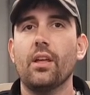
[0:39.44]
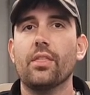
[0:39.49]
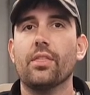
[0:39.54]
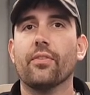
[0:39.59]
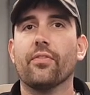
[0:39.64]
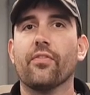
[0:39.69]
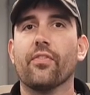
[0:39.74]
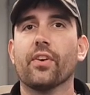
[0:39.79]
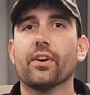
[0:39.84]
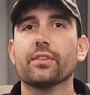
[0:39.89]
The
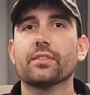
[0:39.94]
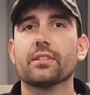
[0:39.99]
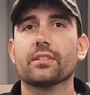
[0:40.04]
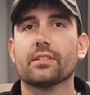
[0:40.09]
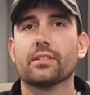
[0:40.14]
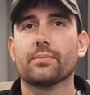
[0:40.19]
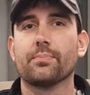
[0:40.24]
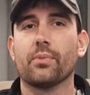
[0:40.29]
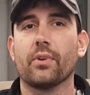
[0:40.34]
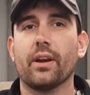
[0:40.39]
first
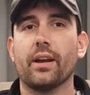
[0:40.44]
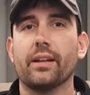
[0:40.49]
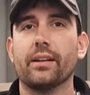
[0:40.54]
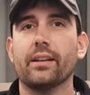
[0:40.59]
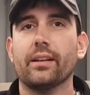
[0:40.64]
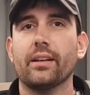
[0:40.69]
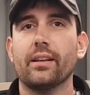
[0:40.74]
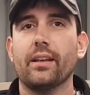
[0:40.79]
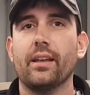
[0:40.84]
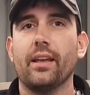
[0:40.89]
spread
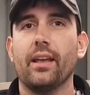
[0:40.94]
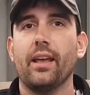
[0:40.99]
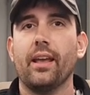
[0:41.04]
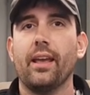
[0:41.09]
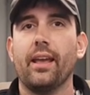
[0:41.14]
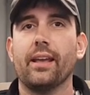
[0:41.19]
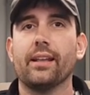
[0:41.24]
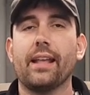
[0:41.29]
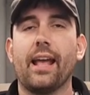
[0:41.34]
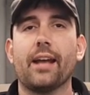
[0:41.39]

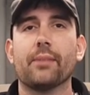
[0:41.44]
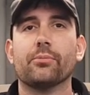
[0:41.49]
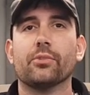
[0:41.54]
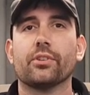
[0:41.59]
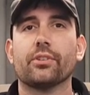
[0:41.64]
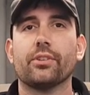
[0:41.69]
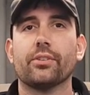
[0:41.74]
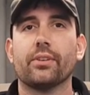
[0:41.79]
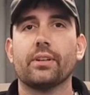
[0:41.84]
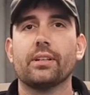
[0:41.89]
hit
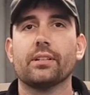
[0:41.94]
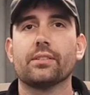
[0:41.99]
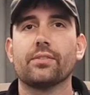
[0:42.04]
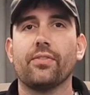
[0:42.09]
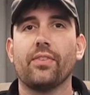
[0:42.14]
Admiral Kurita's